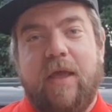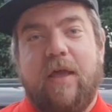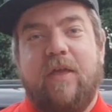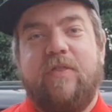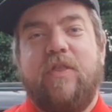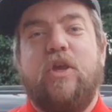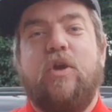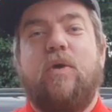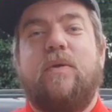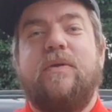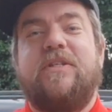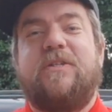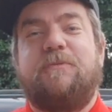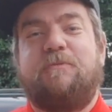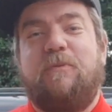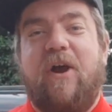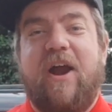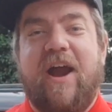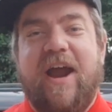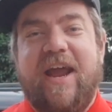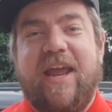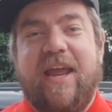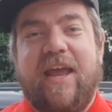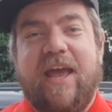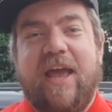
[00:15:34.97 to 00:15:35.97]
that you can
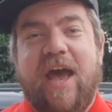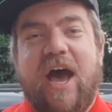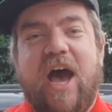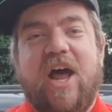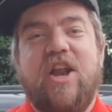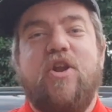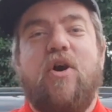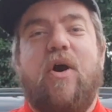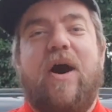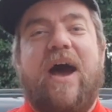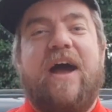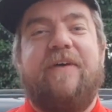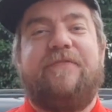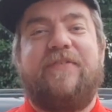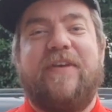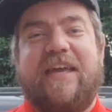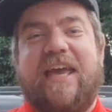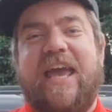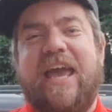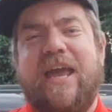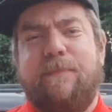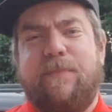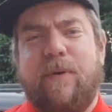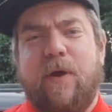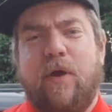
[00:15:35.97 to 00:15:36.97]
spray and not have to
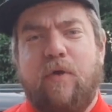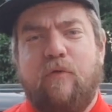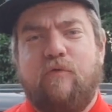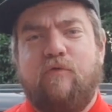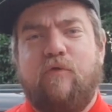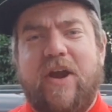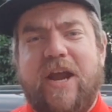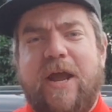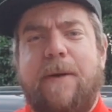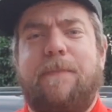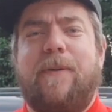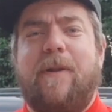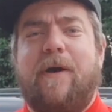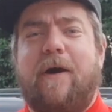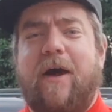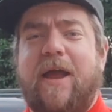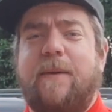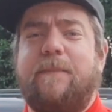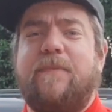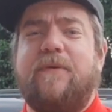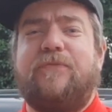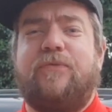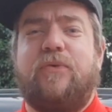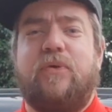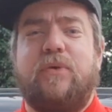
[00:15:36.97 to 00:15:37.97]
keep
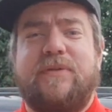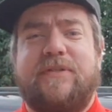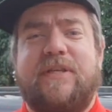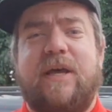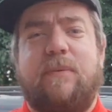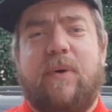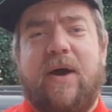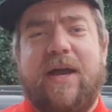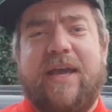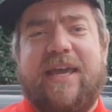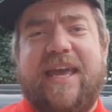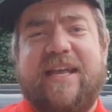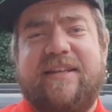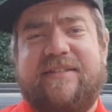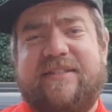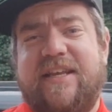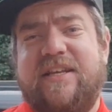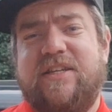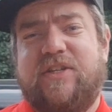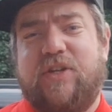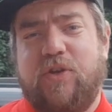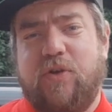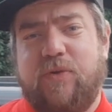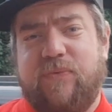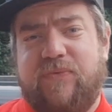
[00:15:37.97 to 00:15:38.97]
reapplying before someone gets
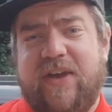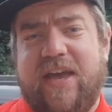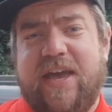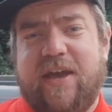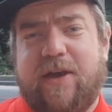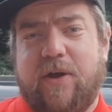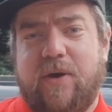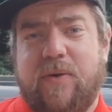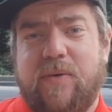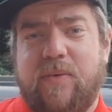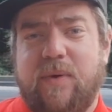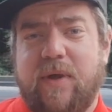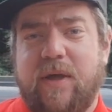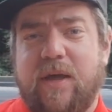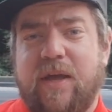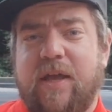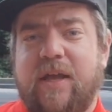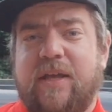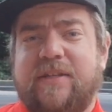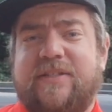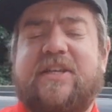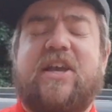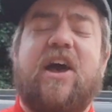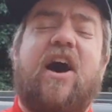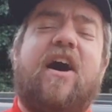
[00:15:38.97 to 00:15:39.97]
into your vehicle.
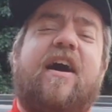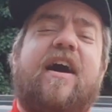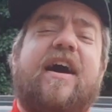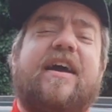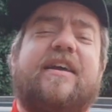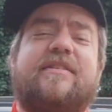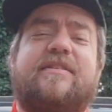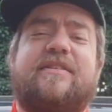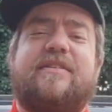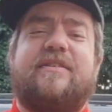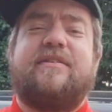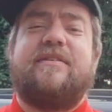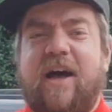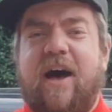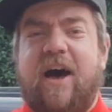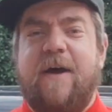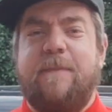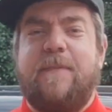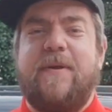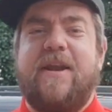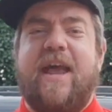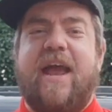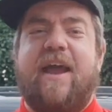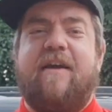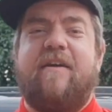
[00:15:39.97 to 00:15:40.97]
So guys, I've
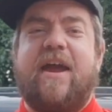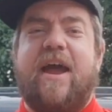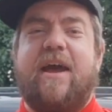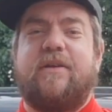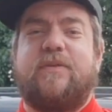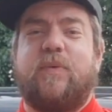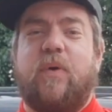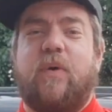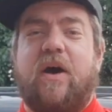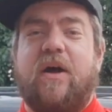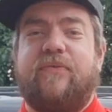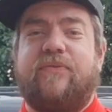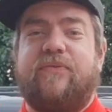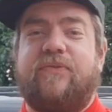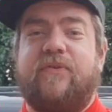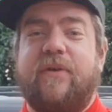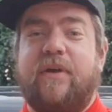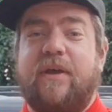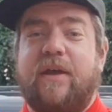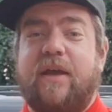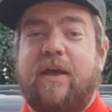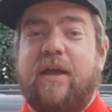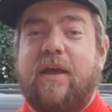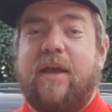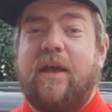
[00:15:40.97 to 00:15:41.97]
been Harry Housewife.
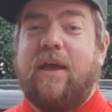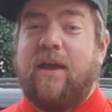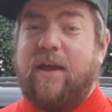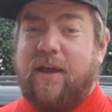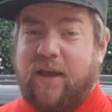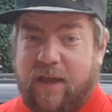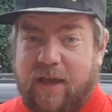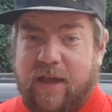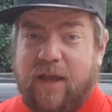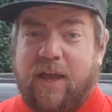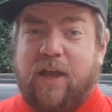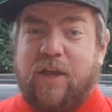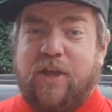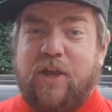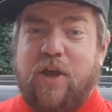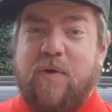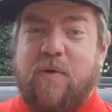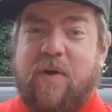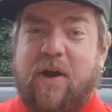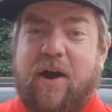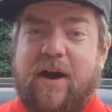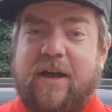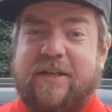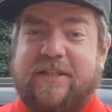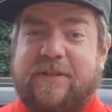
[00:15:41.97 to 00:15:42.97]
You
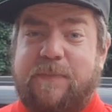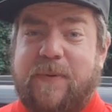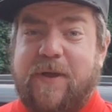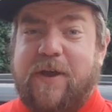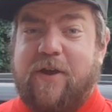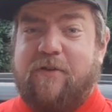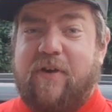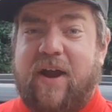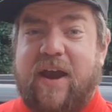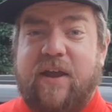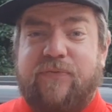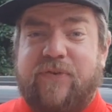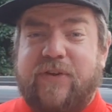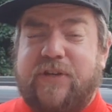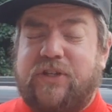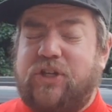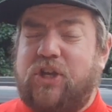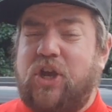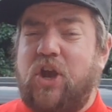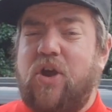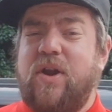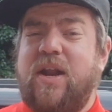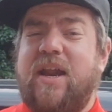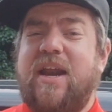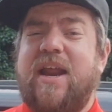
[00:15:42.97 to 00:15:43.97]
guys have been great for
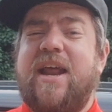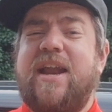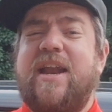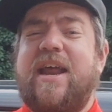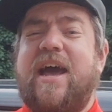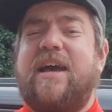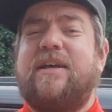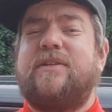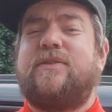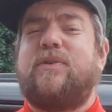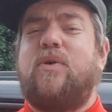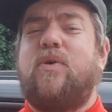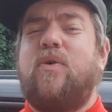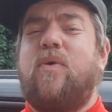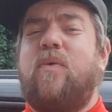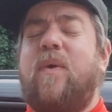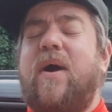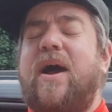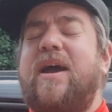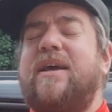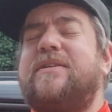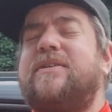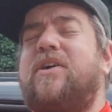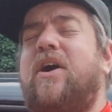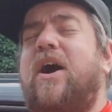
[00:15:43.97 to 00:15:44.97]
tuning in. As
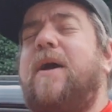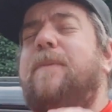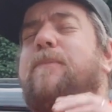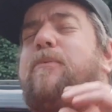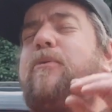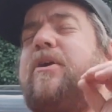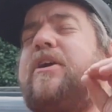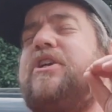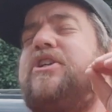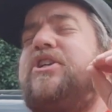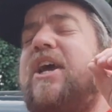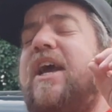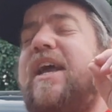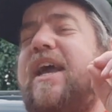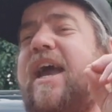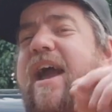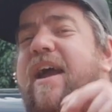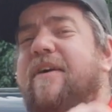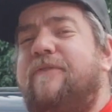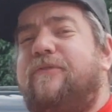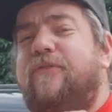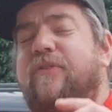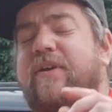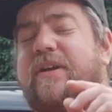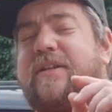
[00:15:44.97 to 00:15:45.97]
always, I appreciate
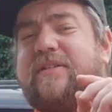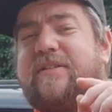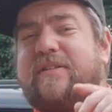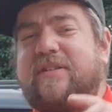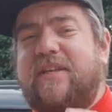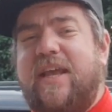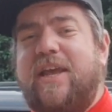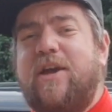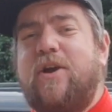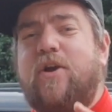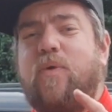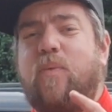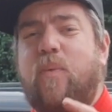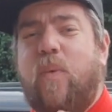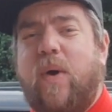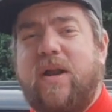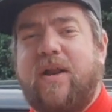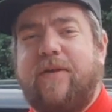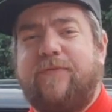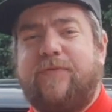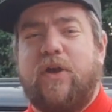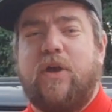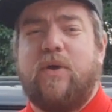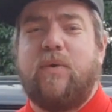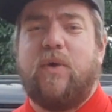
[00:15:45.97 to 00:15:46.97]
every single one
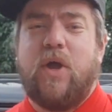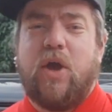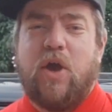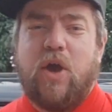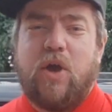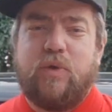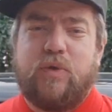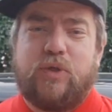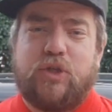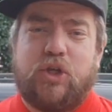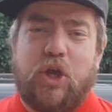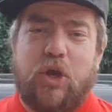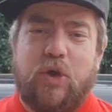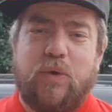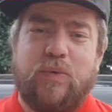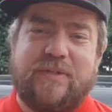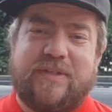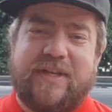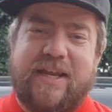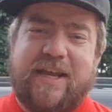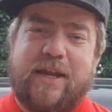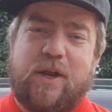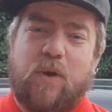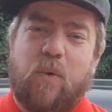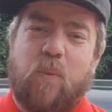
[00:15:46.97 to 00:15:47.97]
of you who
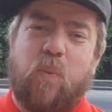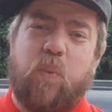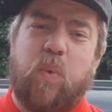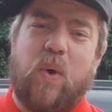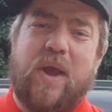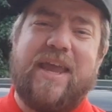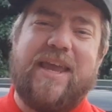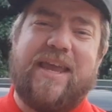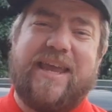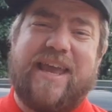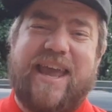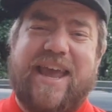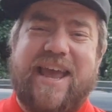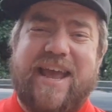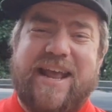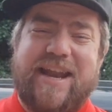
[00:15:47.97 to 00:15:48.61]
tunes in, week